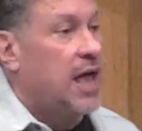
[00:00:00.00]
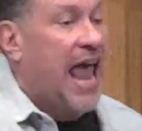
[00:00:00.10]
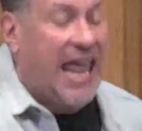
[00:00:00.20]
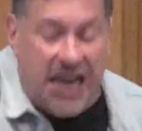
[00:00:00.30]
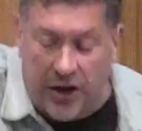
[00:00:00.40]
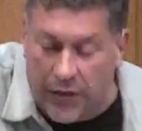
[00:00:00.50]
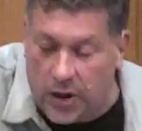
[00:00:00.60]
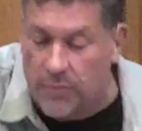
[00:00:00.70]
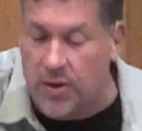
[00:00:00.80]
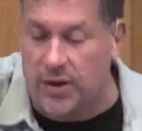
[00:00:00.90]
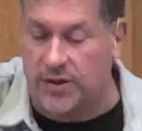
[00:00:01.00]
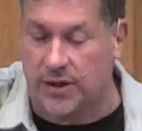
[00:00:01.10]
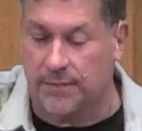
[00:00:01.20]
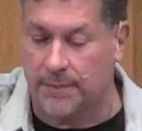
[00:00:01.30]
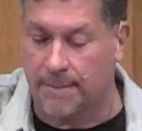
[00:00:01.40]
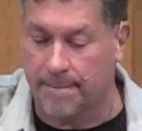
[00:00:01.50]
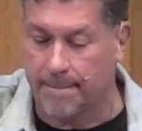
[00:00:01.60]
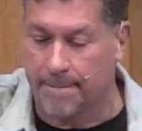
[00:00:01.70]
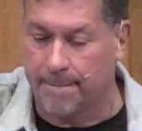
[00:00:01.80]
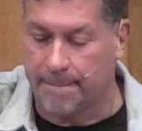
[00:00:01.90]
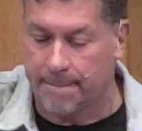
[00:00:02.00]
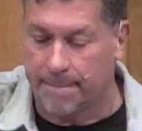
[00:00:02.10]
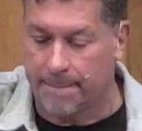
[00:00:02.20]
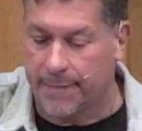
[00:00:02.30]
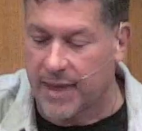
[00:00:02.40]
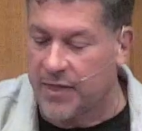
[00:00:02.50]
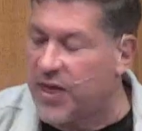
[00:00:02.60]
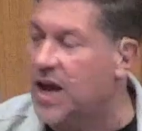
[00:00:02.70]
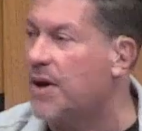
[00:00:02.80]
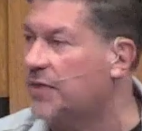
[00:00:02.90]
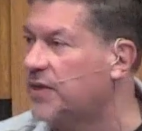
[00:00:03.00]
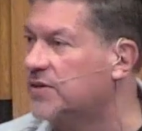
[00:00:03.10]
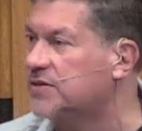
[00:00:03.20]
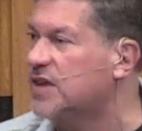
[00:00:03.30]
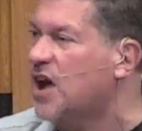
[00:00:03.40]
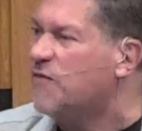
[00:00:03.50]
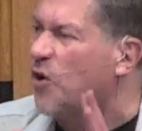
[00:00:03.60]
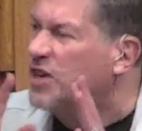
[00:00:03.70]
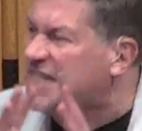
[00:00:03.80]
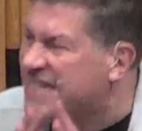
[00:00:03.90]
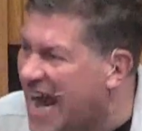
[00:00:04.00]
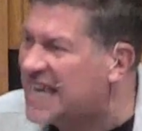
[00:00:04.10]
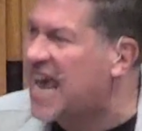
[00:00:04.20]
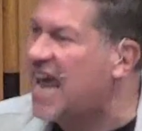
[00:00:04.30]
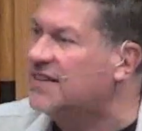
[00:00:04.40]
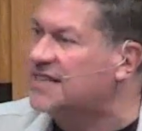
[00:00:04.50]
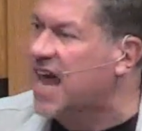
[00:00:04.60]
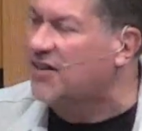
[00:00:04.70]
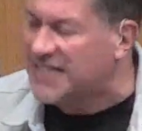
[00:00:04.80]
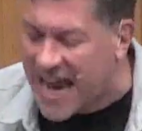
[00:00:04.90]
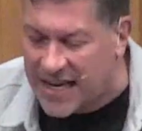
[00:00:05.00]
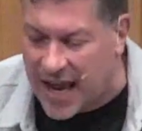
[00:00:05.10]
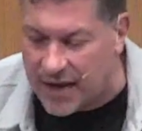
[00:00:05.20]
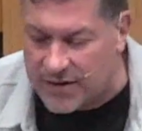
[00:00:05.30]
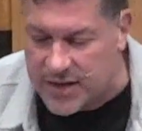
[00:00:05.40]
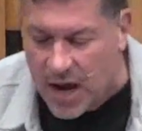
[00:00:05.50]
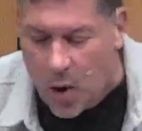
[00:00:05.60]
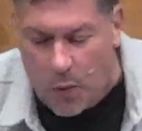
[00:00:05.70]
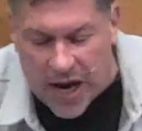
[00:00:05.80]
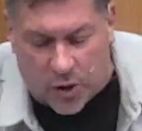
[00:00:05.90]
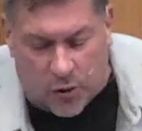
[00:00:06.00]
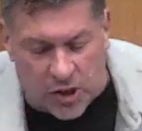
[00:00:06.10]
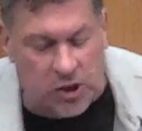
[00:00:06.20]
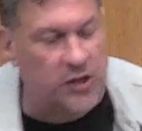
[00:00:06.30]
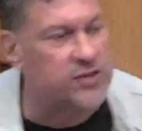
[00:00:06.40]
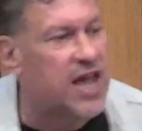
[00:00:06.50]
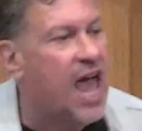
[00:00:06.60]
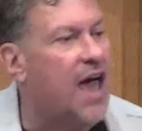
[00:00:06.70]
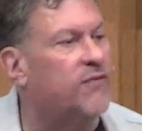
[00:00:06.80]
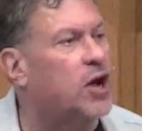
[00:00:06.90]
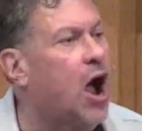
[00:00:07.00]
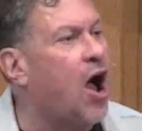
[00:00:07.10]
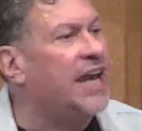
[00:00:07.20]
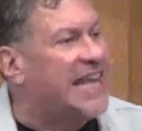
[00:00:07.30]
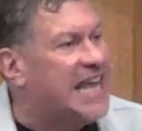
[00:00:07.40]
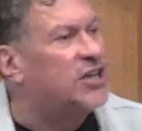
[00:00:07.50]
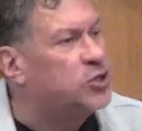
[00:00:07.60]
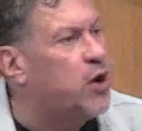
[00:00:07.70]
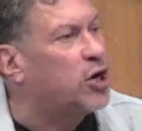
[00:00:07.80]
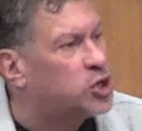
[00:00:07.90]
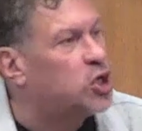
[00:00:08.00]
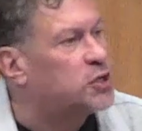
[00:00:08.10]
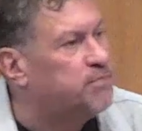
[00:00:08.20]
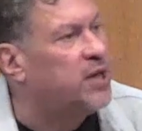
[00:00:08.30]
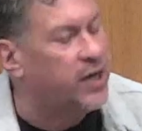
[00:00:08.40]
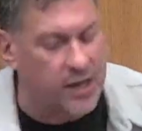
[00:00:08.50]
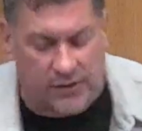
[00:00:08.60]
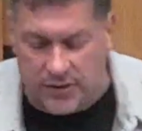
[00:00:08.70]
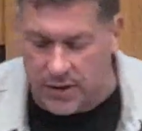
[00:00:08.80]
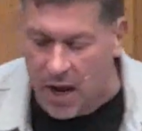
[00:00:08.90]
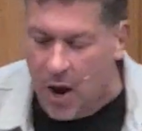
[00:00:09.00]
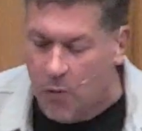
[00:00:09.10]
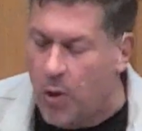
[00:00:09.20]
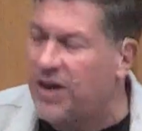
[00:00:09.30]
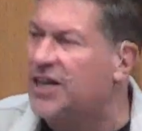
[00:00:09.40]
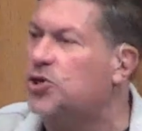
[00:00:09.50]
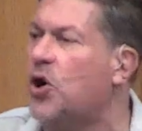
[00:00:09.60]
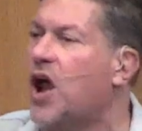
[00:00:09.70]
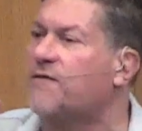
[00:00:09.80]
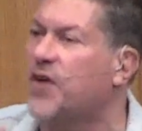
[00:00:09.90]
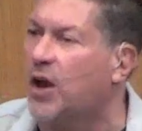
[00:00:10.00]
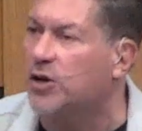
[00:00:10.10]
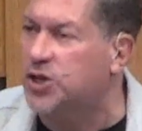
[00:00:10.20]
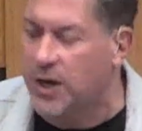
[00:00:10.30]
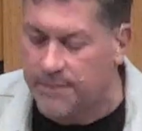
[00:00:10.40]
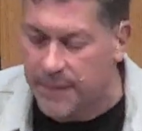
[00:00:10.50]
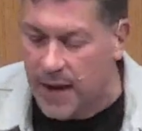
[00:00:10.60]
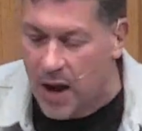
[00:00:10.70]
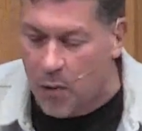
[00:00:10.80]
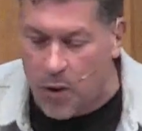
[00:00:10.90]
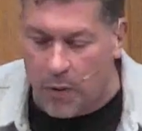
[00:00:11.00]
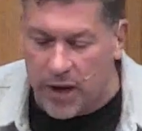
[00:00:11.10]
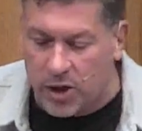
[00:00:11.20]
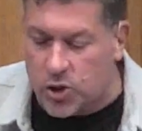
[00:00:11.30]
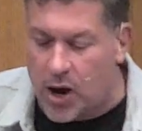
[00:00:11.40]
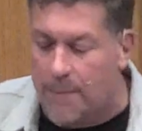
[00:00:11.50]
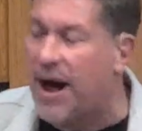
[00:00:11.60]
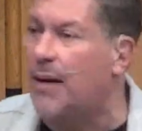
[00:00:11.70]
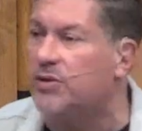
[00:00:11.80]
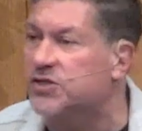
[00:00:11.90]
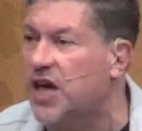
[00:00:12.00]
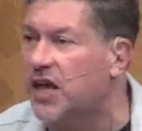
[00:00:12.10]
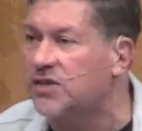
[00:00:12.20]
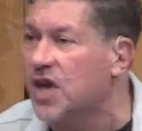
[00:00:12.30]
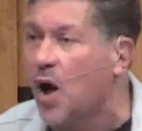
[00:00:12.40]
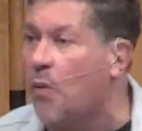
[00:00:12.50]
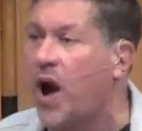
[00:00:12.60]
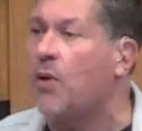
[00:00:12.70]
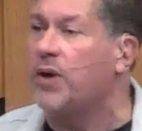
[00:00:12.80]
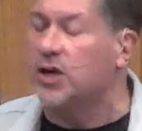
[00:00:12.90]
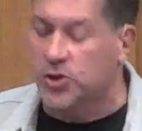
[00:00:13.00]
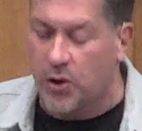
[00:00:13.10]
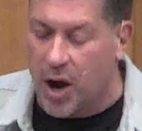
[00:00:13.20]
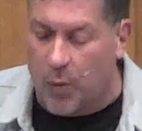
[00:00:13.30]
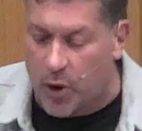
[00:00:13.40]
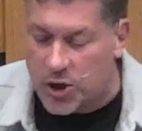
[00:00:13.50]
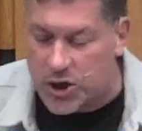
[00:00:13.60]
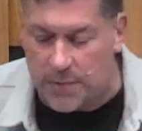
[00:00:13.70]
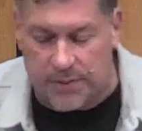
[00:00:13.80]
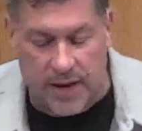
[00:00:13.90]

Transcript: and into the community. Think about this. For decades now, decades, we Christians have gone into our church buildings where we enjoy our fellowship, where we enjoy our Bible studies, where we enjoy our worship.